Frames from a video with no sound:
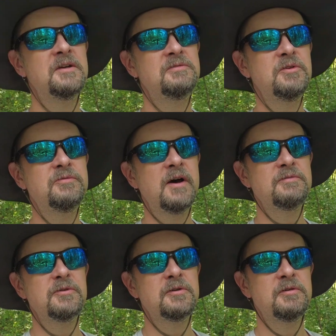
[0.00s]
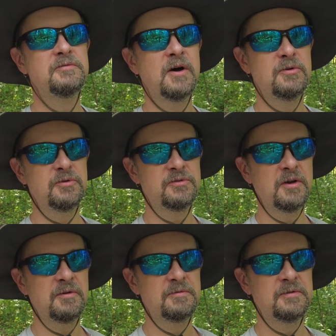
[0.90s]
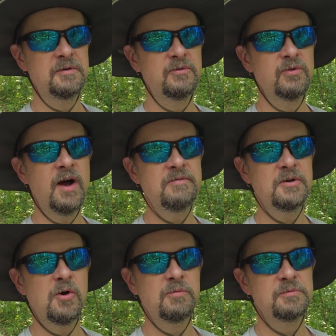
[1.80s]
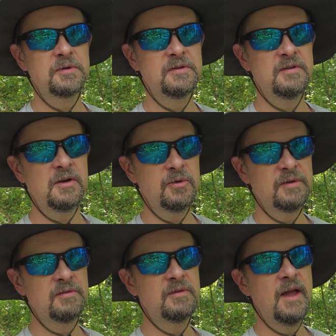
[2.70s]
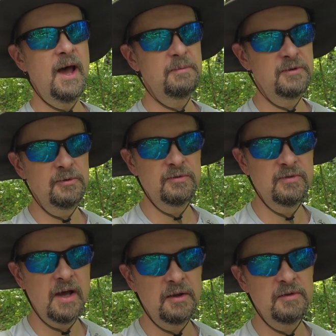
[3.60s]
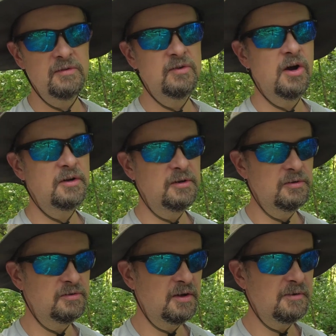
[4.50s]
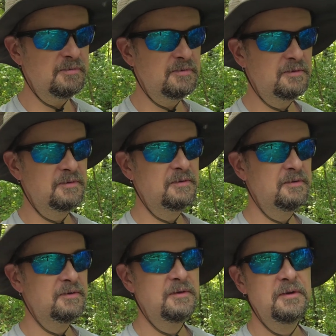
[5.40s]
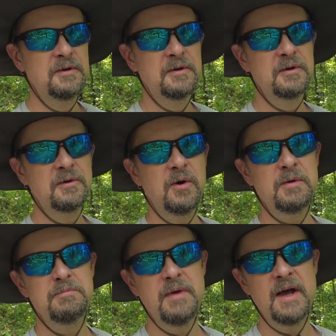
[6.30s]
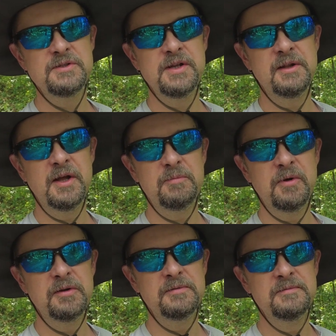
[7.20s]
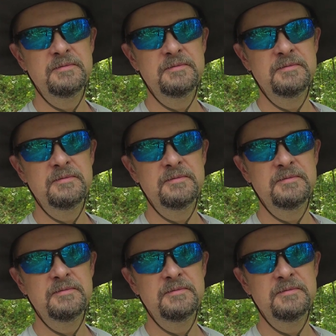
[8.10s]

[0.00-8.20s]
If you've ever found yourself driving home from the casino in absolute silence, talking to yourself, go ahead and mash that like button